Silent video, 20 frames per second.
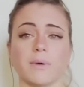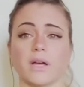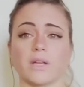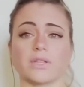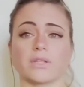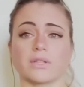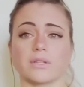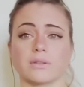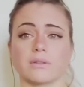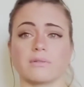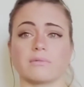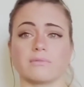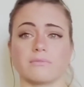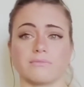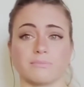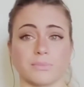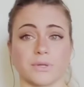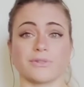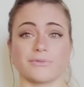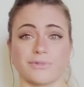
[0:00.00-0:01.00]
much
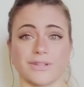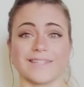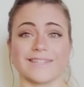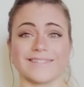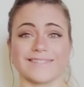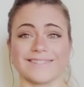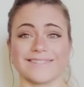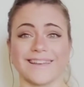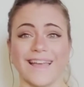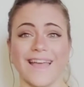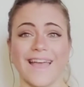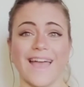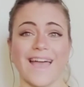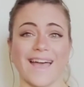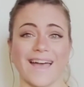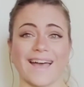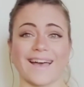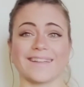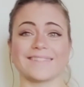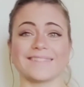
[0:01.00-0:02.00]
bedridden,
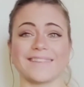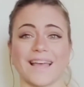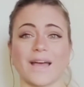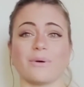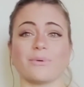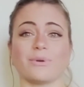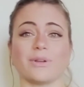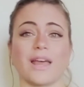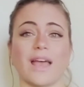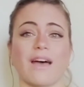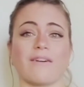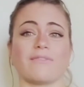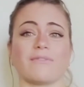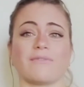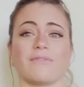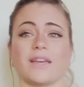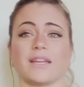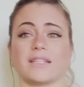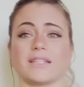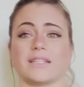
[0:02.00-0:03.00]
and that would have
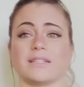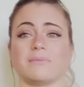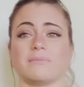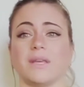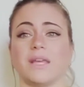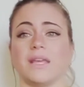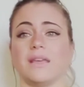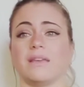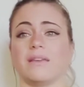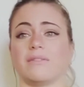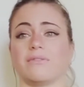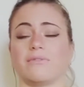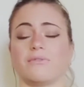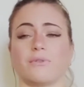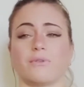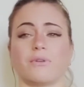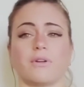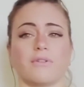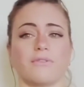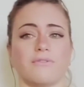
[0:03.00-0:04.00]
affected me
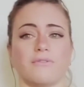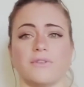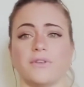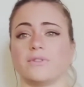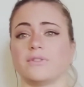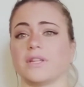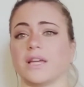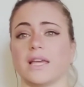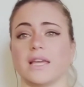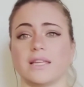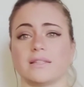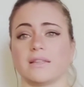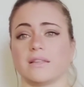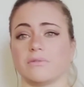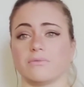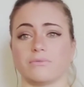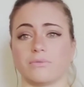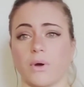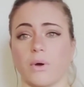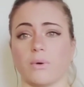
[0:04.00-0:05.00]
for a few days
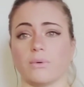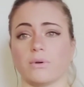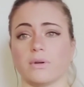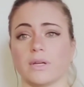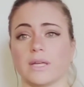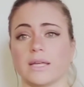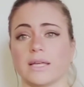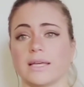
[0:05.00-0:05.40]
in a row.